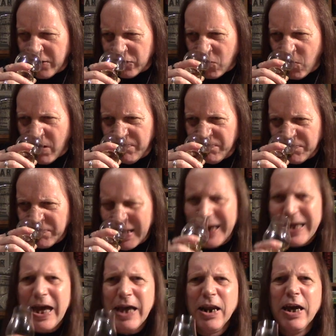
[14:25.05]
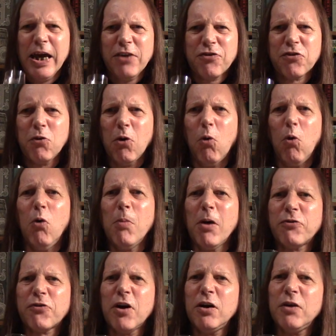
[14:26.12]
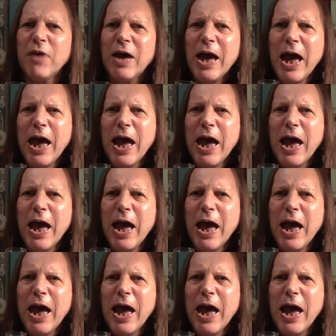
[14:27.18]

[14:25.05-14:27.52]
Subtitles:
It's quite, again, it's almost kind of